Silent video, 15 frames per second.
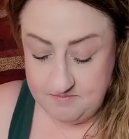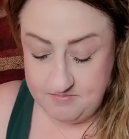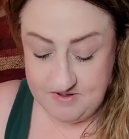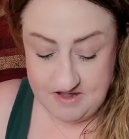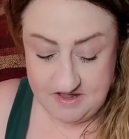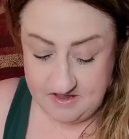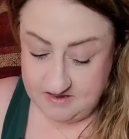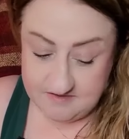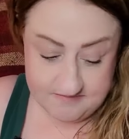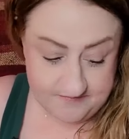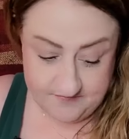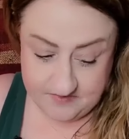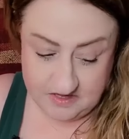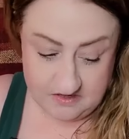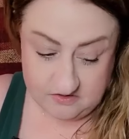But
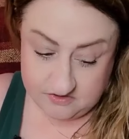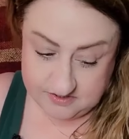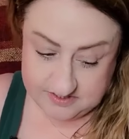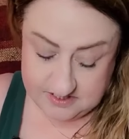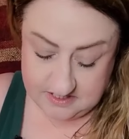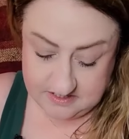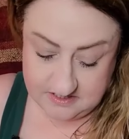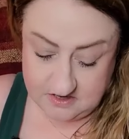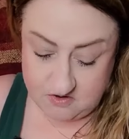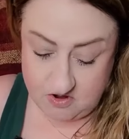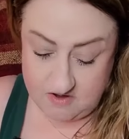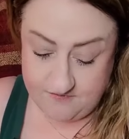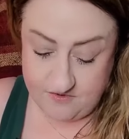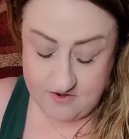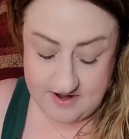it looks like the
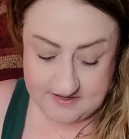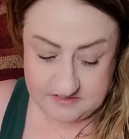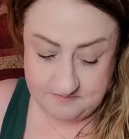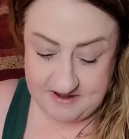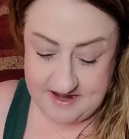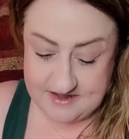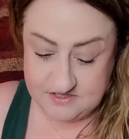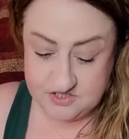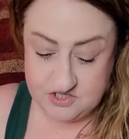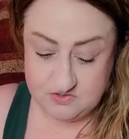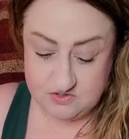offer has passed.